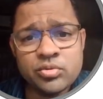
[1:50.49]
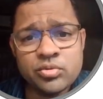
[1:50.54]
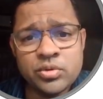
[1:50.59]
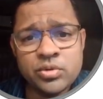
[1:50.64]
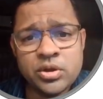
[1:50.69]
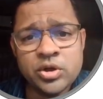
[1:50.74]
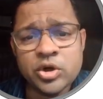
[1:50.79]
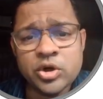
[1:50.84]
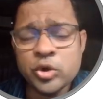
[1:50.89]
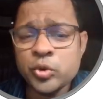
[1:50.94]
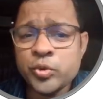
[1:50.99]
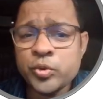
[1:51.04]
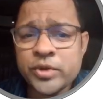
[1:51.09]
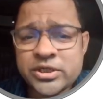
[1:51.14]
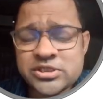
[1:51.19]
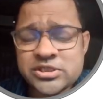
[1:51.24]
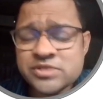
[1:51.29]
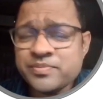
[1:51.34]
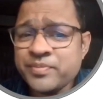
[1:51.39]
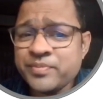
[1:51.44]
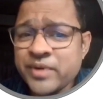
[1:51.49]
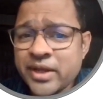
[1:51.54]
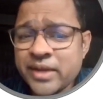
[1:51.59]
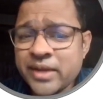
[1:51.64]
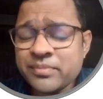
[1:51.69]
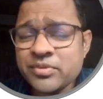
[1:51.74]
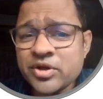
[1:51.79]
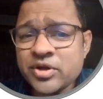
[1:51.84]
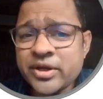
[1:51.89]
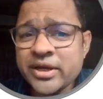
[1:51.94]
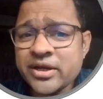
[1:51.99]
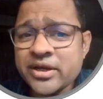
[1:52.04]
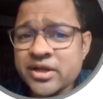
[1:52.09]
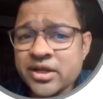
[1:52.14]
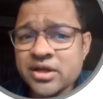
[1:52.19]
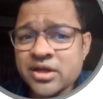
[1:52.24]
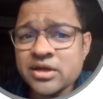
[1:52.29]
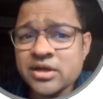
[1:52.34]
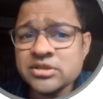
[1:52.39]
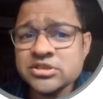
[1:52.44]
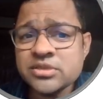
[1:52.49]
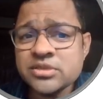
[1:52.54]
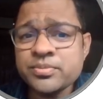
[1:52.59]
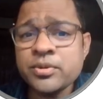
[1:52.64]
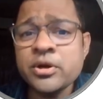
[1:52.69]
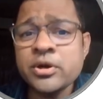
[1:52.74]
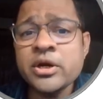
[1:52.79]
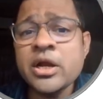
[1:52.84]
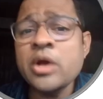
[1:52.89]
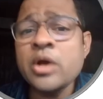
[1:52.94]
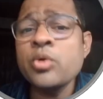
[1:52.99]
we always blame the agriculture for